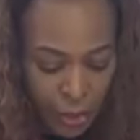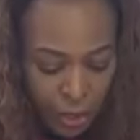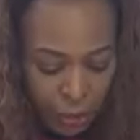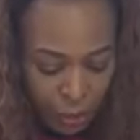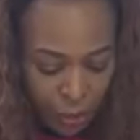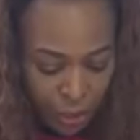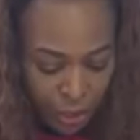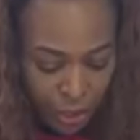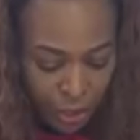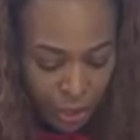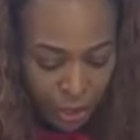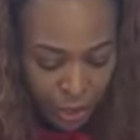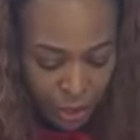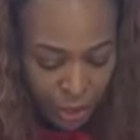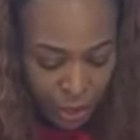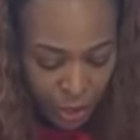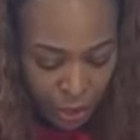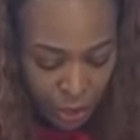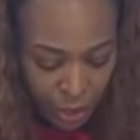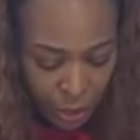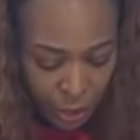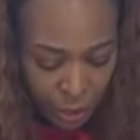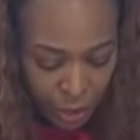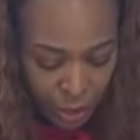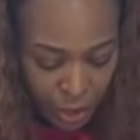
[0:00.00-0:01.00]
Sort of what are your
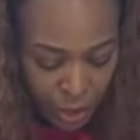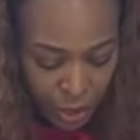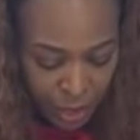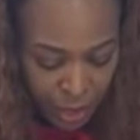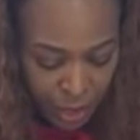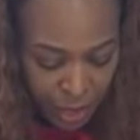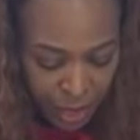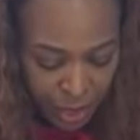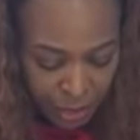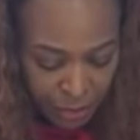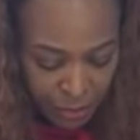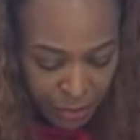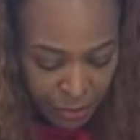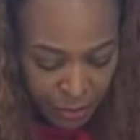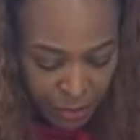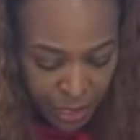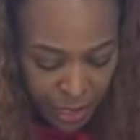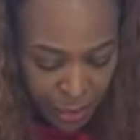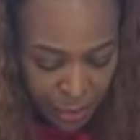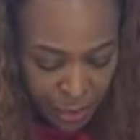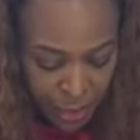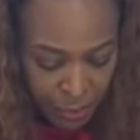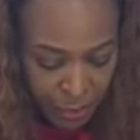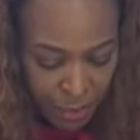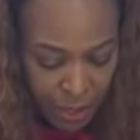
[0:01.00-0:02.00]
core
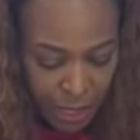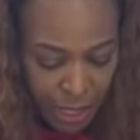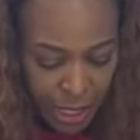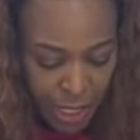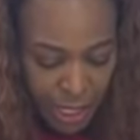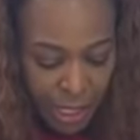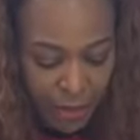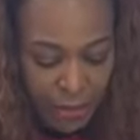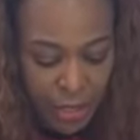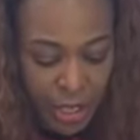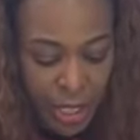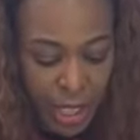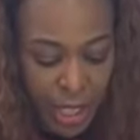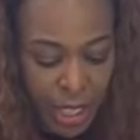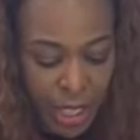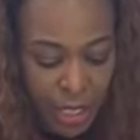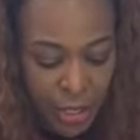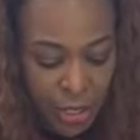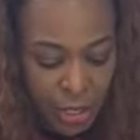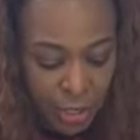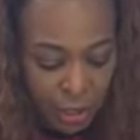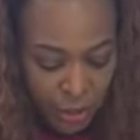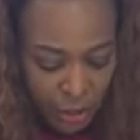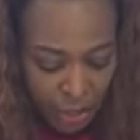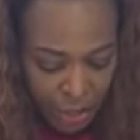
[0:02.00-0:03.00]
investment beliefs?
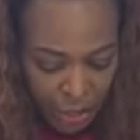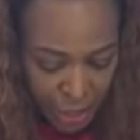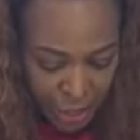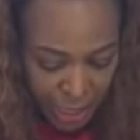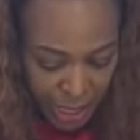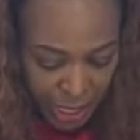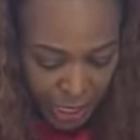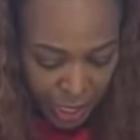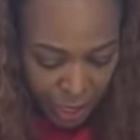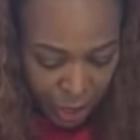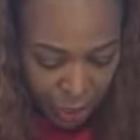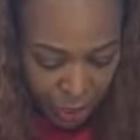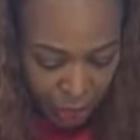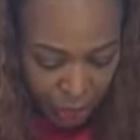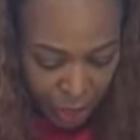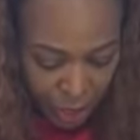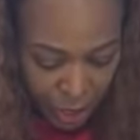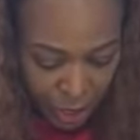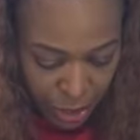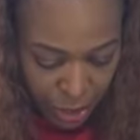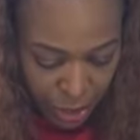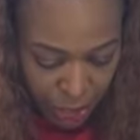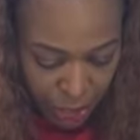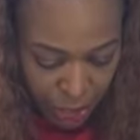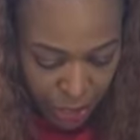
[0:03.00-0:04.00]
Do you understand your
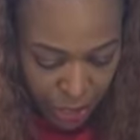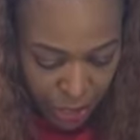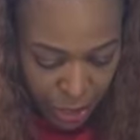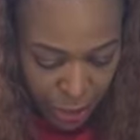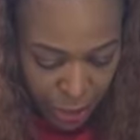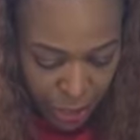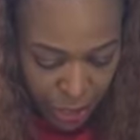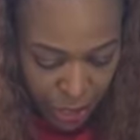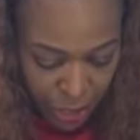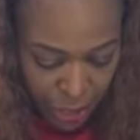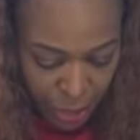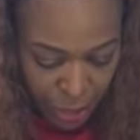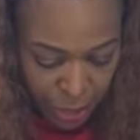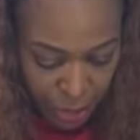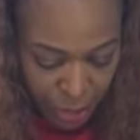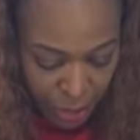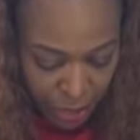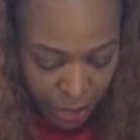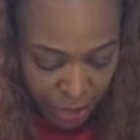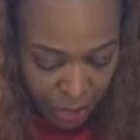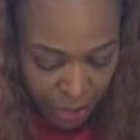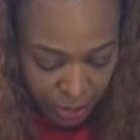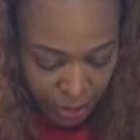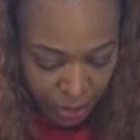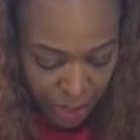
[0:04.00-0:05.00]
philosophy and why you
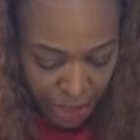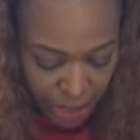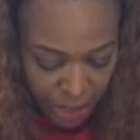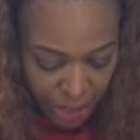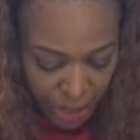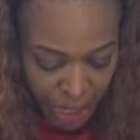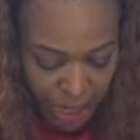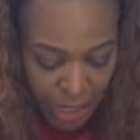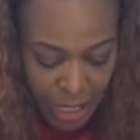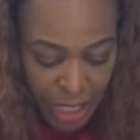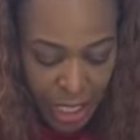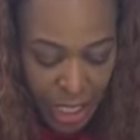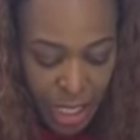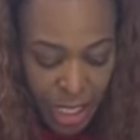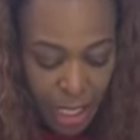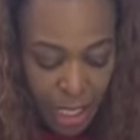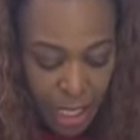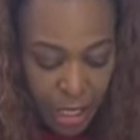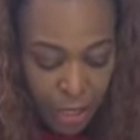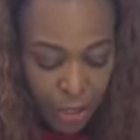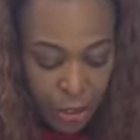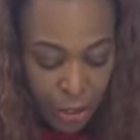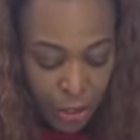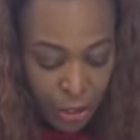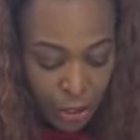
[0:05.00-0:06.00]
believe in it?
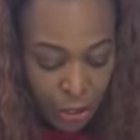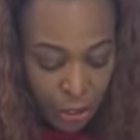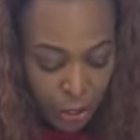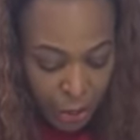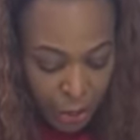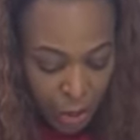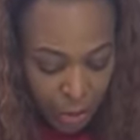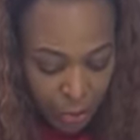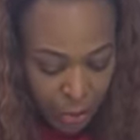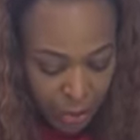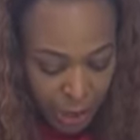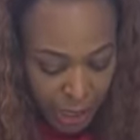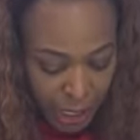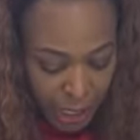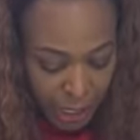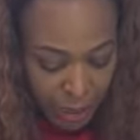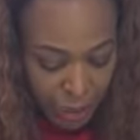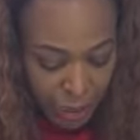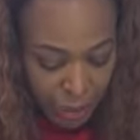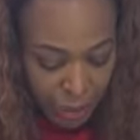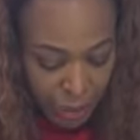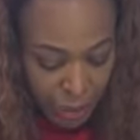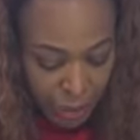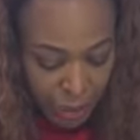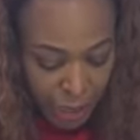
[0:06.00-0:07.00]
Do you know the
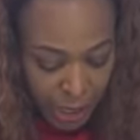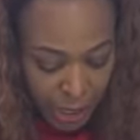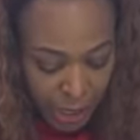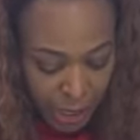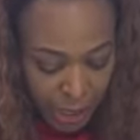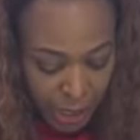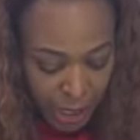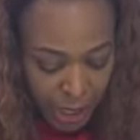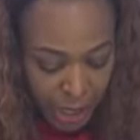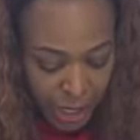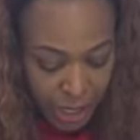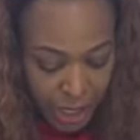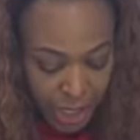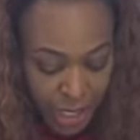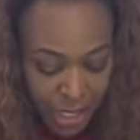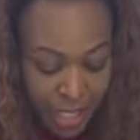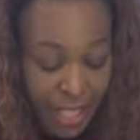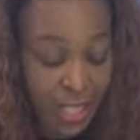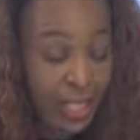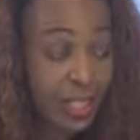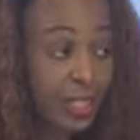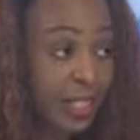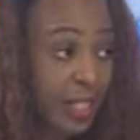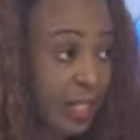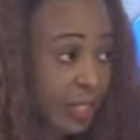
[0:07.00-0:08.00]
potential risk?
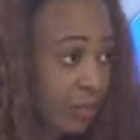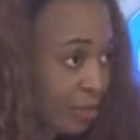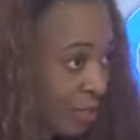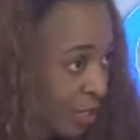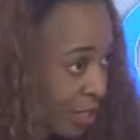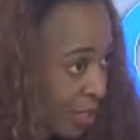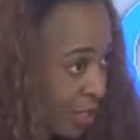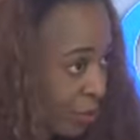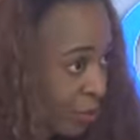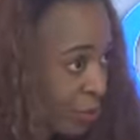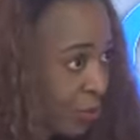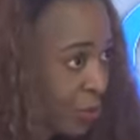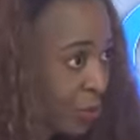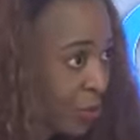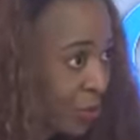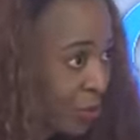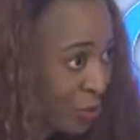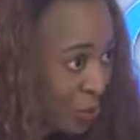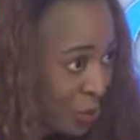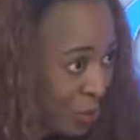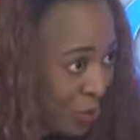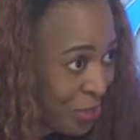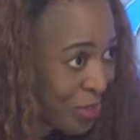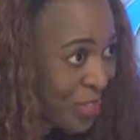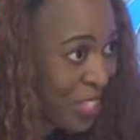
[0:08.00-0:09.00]
That's a very
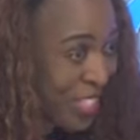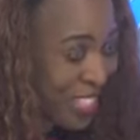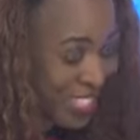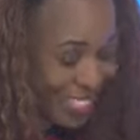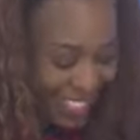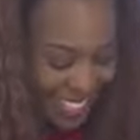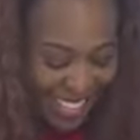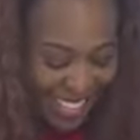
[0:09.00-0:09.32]
important one.